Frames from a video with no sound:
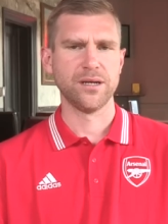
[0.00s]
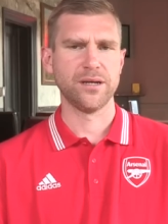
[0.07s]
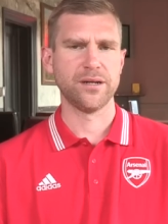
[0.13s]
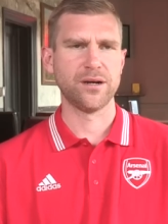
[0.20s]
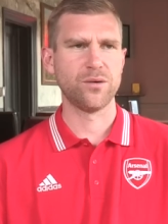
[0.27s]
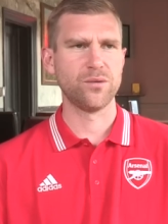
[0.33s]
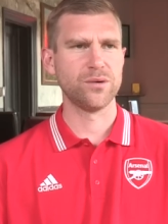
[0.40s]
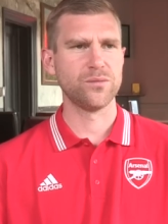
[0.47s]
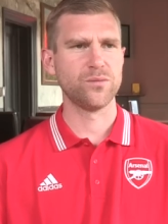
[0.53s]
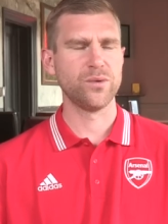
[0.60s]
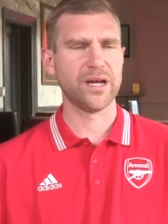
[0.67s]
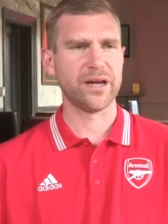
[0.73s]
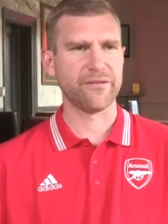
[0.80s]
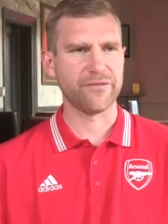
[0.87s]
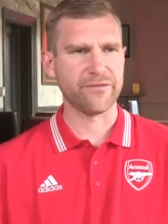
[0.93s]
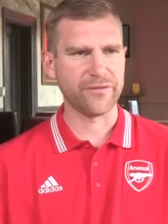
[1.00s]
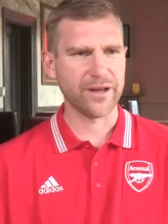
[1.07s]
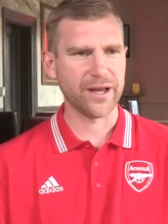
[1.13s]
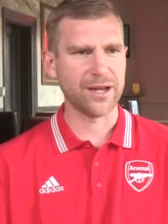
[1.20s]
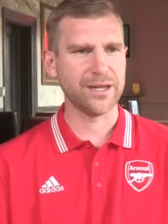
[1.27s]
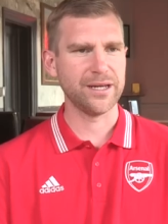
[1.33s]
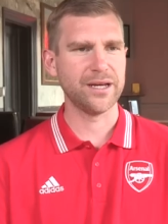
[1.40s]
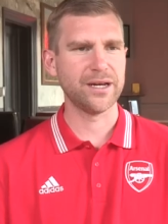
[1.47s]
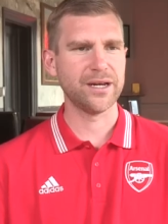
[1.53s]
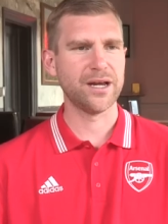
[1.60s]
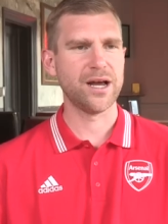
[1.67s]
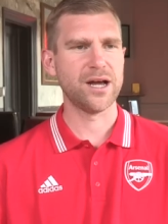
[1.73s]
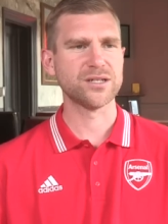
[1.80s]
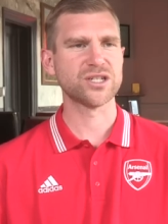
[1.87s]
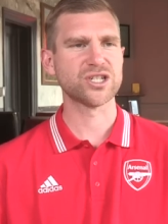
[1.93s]
You know, we have fairly a,
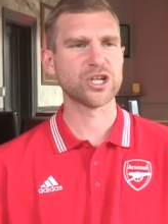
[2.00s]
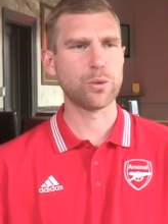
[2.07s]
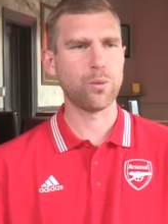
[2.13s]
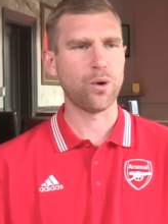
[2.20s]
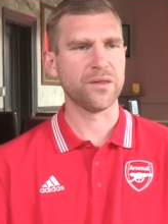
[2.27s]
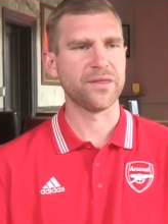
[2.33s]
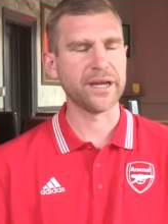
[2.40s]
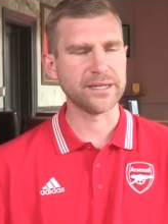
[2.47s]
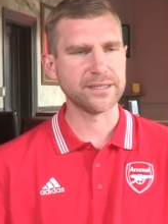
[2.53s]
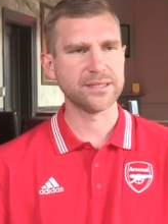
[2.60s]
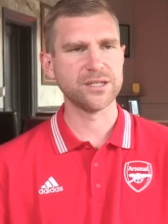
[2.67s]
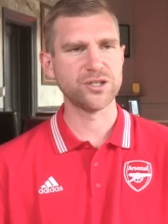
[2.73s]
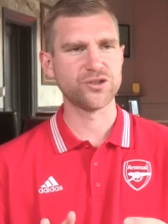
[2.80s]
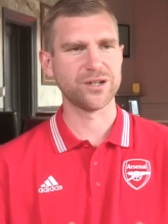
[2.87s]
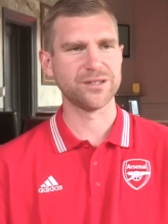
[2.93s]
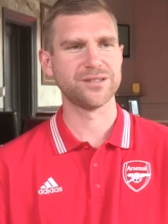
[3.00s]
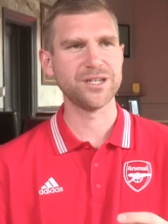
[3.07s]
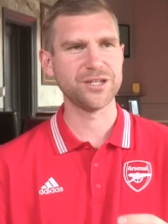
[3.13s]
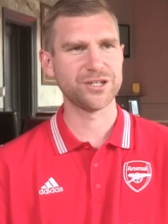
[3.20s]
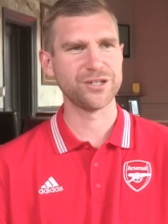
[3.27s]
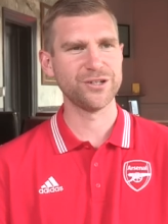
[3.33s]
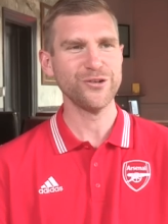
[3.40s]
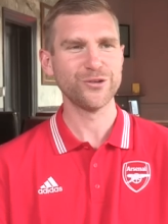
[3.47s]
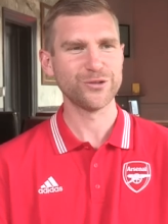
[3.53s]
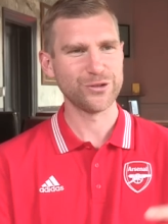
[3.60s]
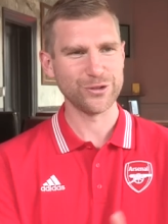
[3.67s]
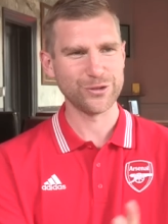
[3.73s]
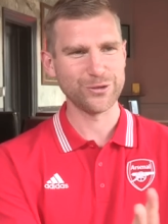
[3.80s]
a squad that is in transition, you know, to,